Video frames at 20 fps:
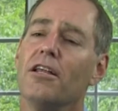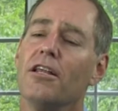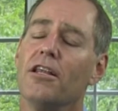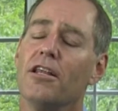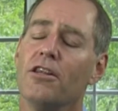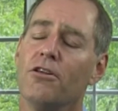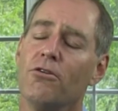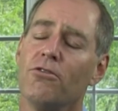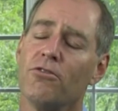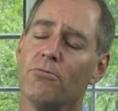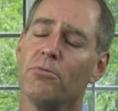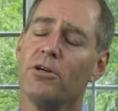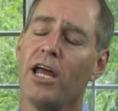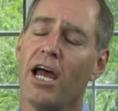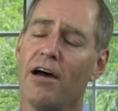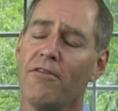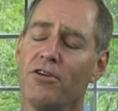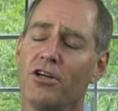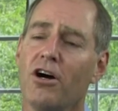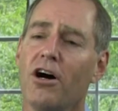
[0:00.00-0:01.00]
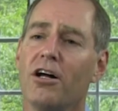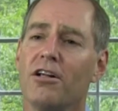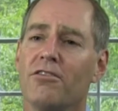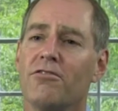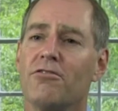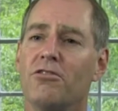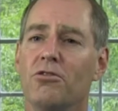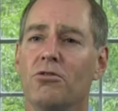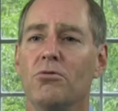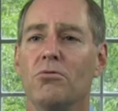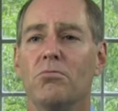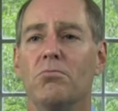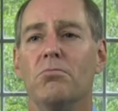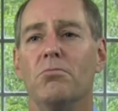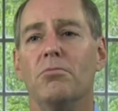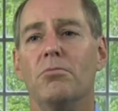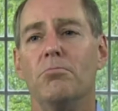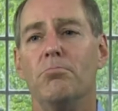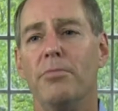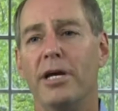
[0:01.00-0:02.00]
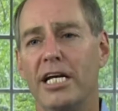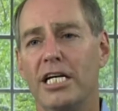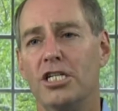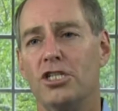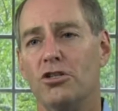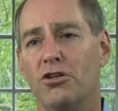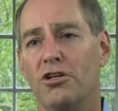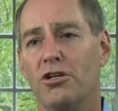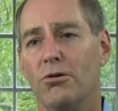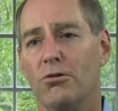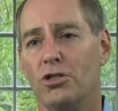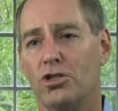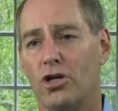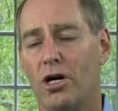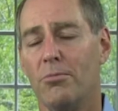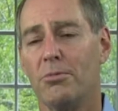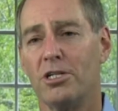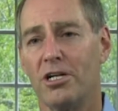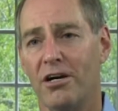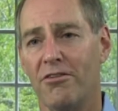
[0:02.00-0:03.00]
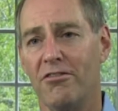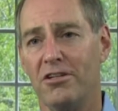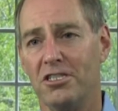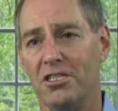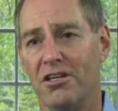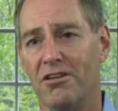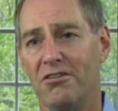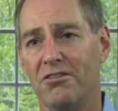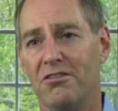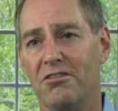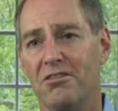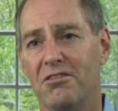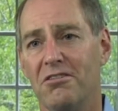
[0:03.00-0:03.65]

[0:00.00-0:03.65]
There are some caveats to making sure you don't traumatize each other,